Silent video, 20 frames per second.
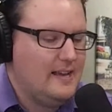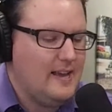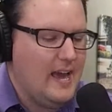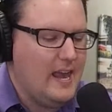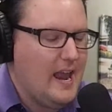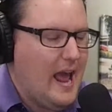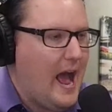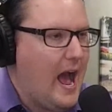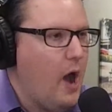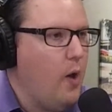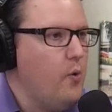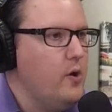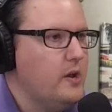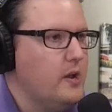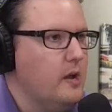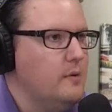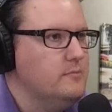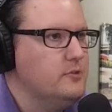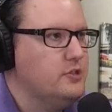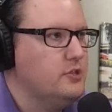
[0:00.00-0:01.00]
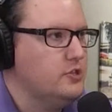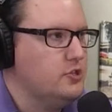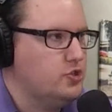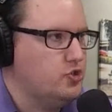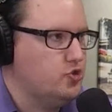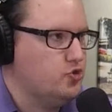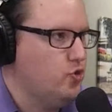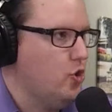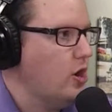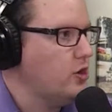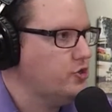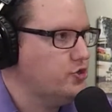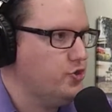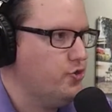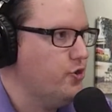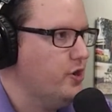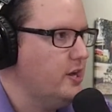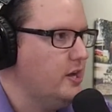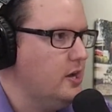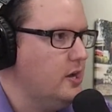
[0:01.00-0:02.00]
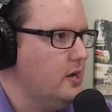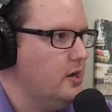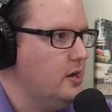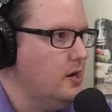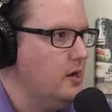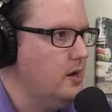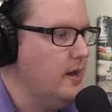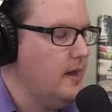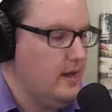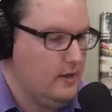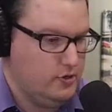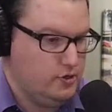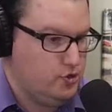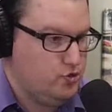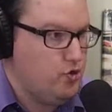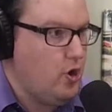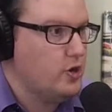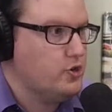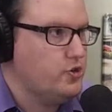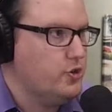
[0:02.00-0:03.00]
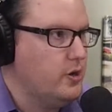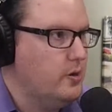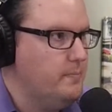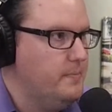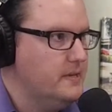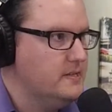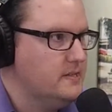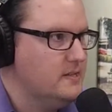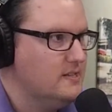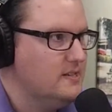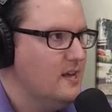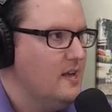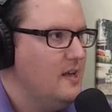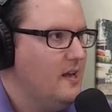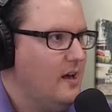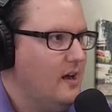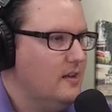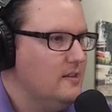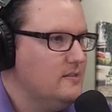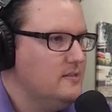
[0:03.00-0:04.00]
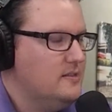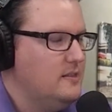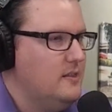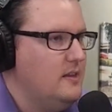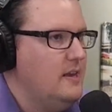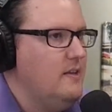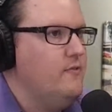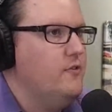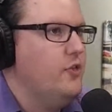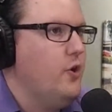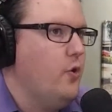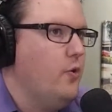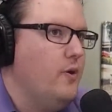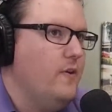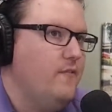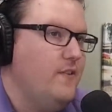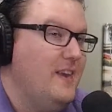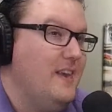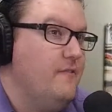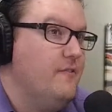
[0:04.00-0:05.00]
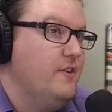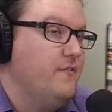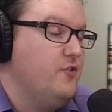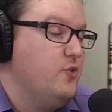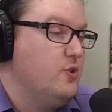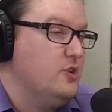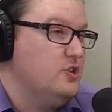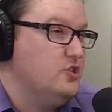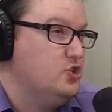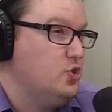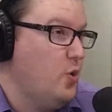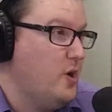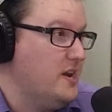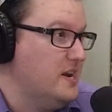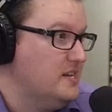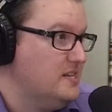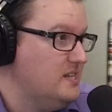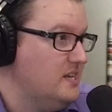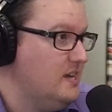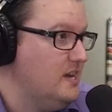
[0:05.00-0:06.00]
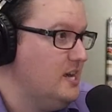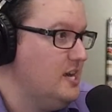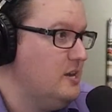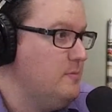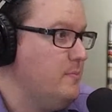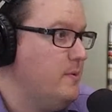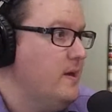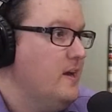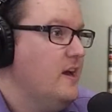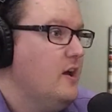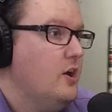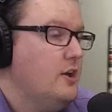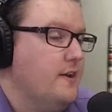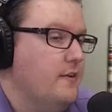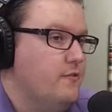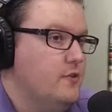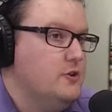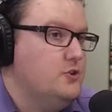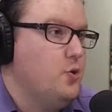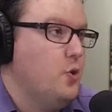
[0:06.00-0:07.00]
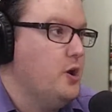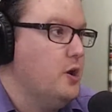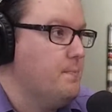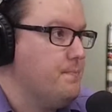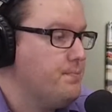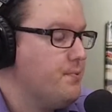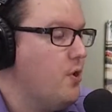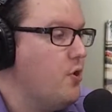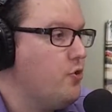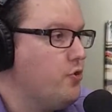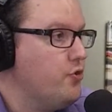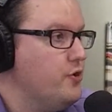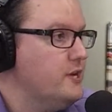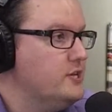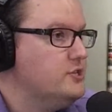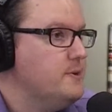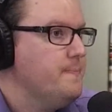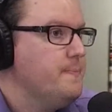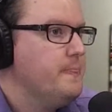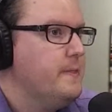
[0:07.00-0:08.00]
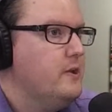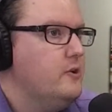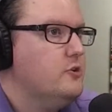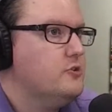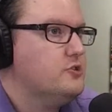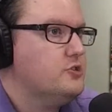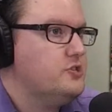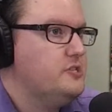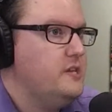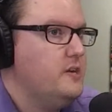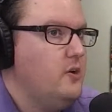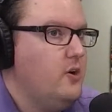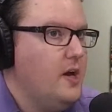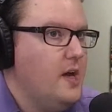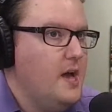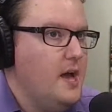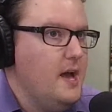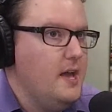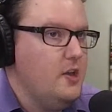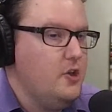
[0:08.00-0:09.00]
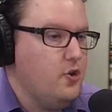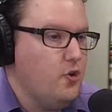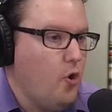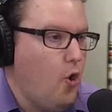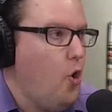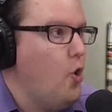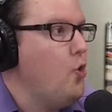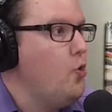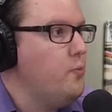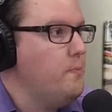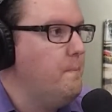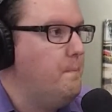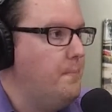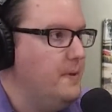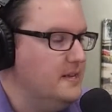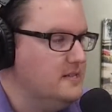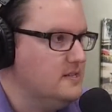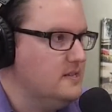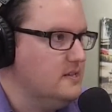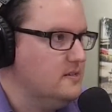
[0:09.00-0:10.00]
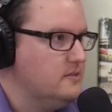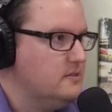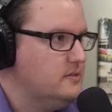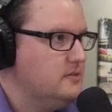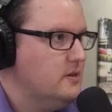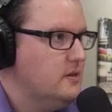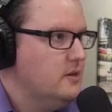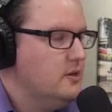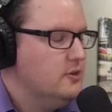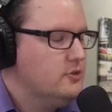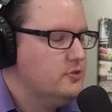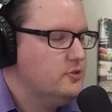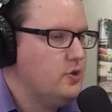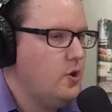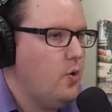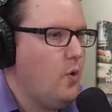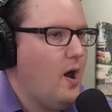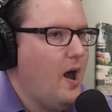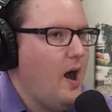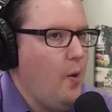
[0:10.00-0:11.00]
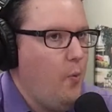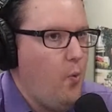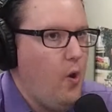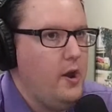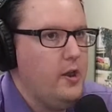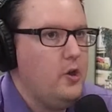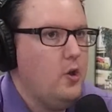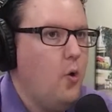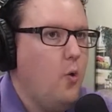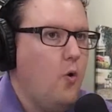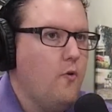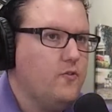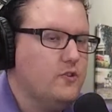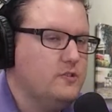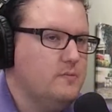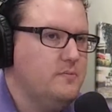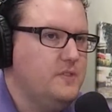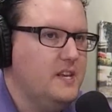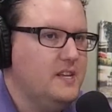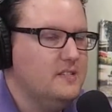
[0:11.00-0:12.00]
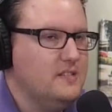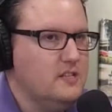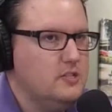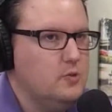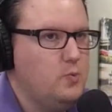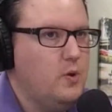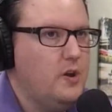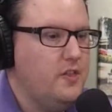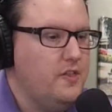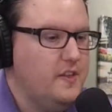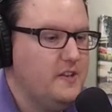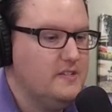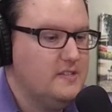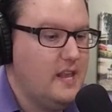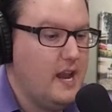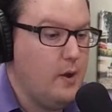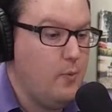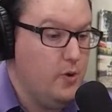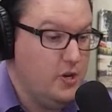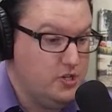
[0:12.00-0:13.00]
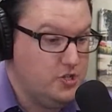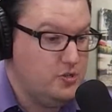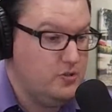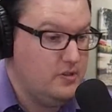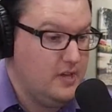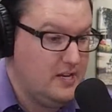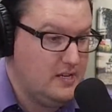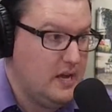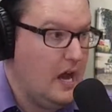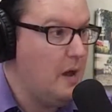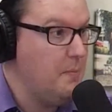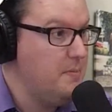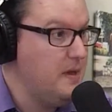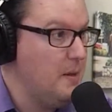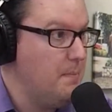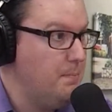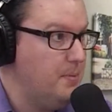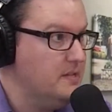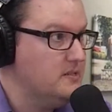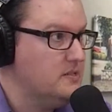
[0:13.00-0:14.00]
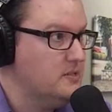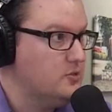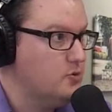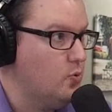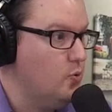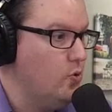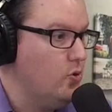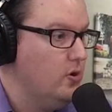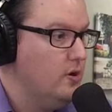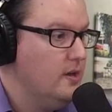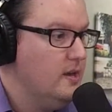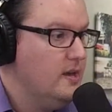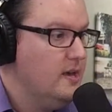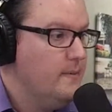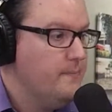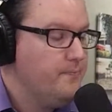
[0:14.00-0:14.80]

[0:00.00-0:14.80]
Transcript: kind of how it comes to structuring structuring a business. Even though if even if you can join a team, if you join a brokerage, you're still your own business. So I want to go over some things. This is one of the things that I wish they taught me at business school.